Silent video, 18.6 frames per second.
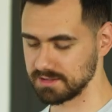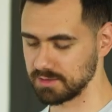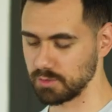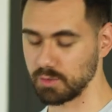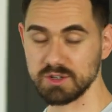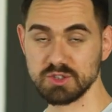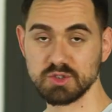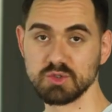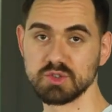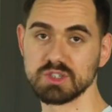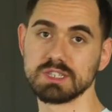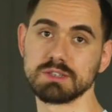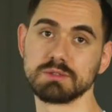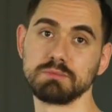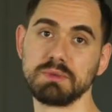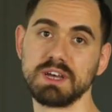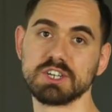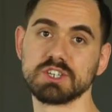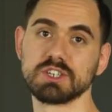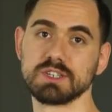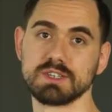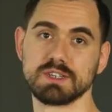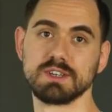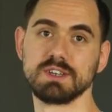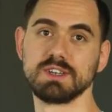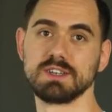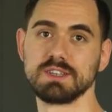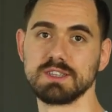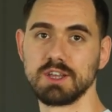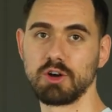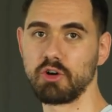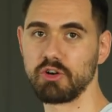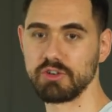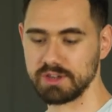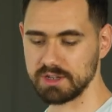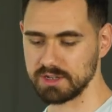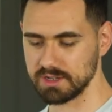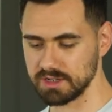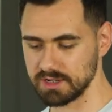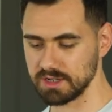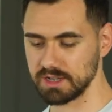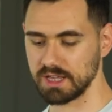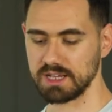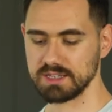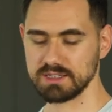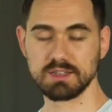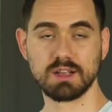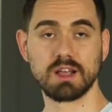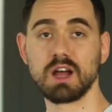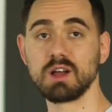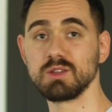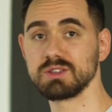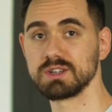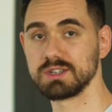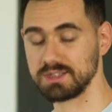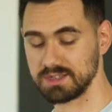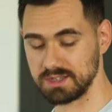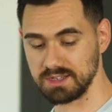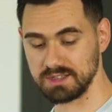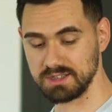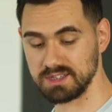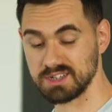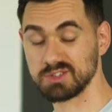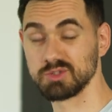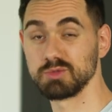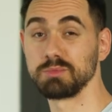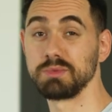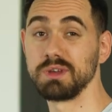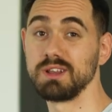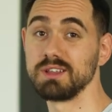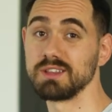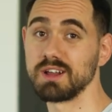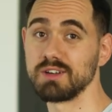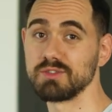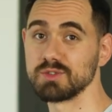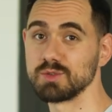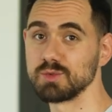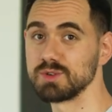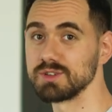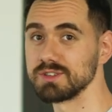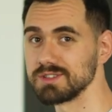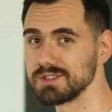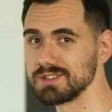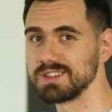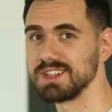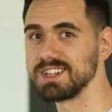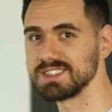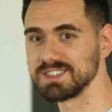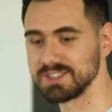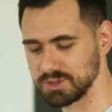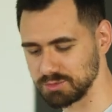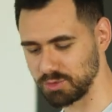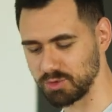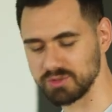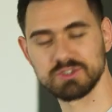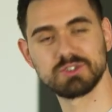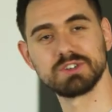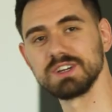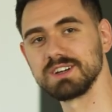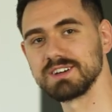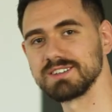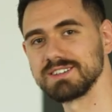Once you smash the onion against the counter, it's easier to peel it afterwards. That's a small trick.